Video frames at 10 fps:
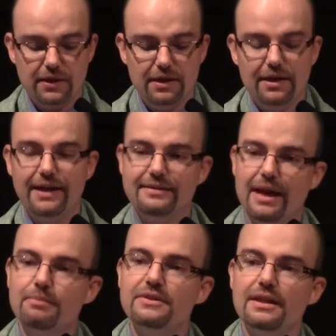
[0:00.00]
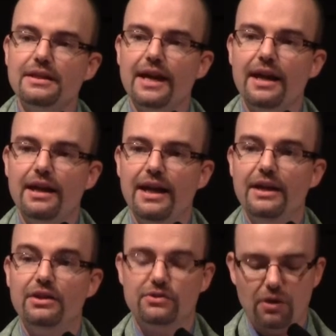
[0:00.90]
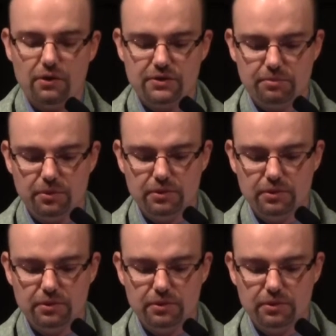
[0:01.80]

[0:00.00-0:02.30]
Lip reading: It's empty yet inexhaustible.